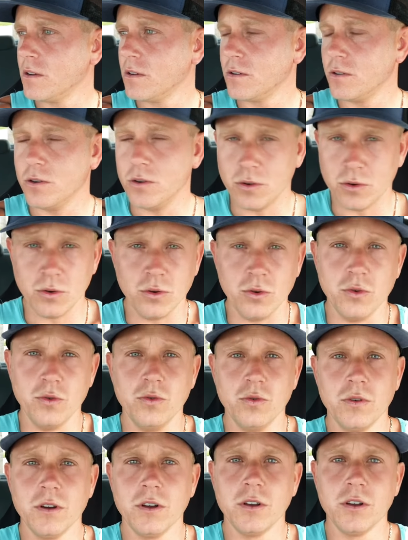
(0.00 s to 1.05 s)
oh,
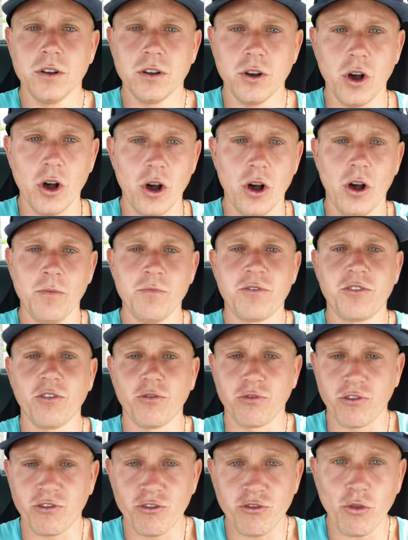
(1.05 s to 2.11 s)
oh, I'm so
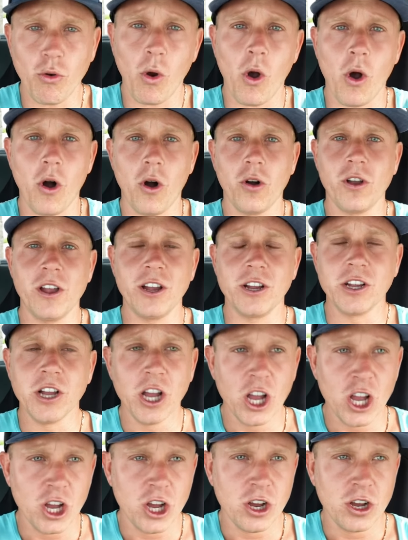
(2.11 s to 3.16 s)
strong and
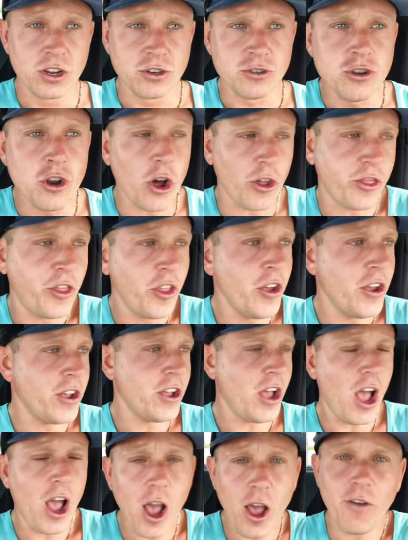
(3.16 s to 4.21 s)

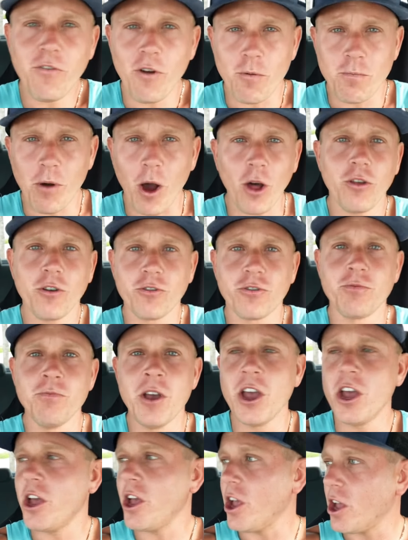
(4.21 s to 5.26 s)
nothing ever bothers
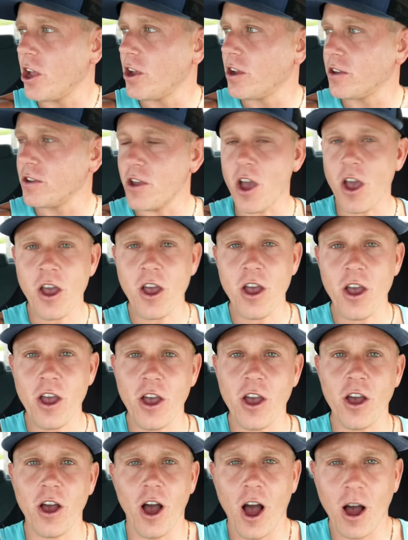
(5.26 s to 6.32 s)
me.
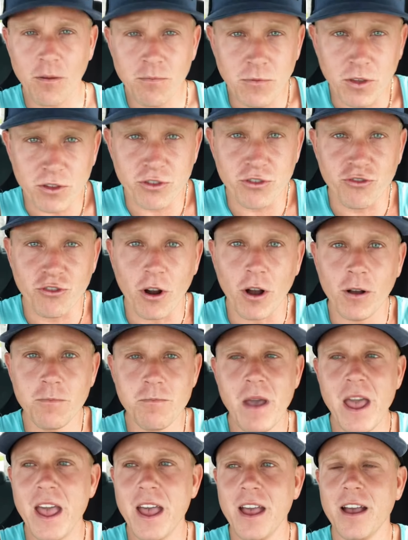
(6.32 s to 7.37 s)
Yeah, I'm the strong
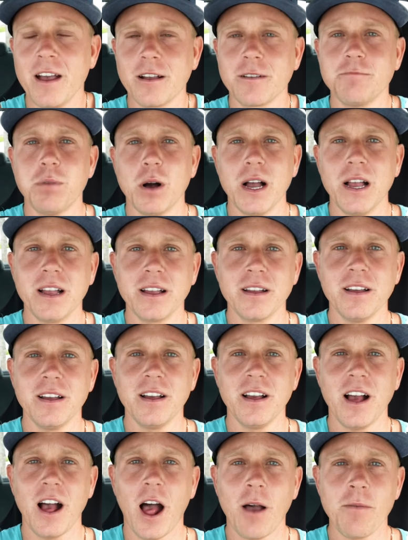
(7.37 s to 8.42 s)
man, but
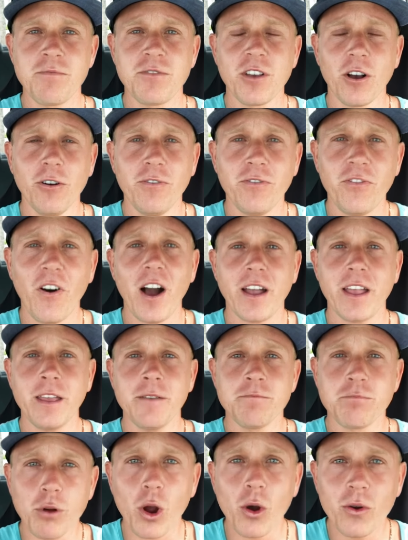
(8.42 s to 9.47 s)
I'm so fucking
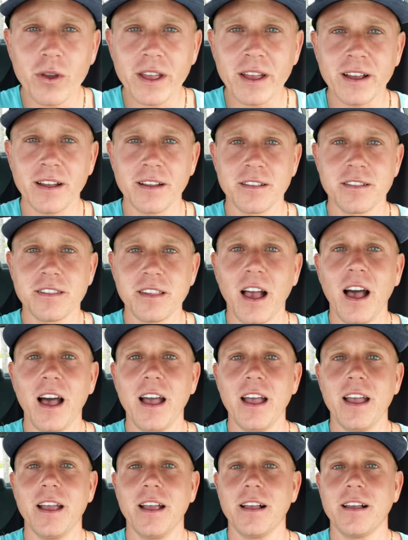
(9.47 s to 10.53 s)
broken
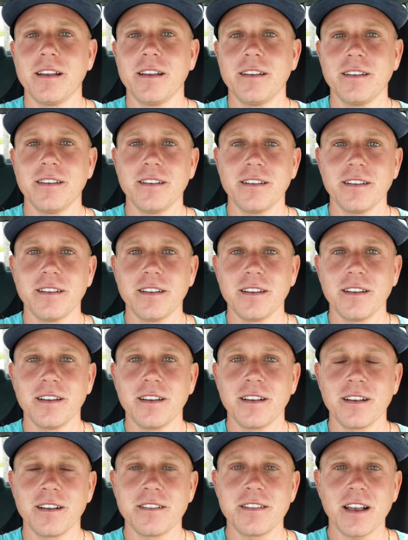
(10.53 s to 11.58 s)
inside.
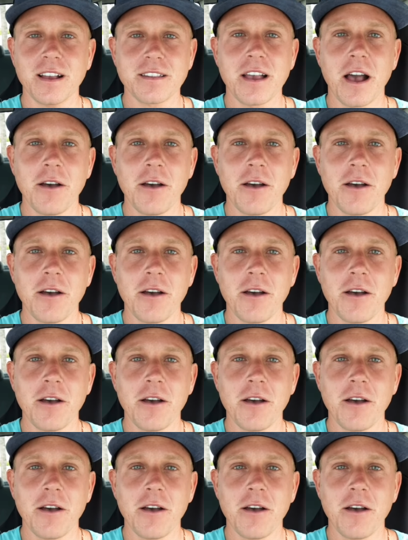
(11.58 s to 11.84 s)
Because that's how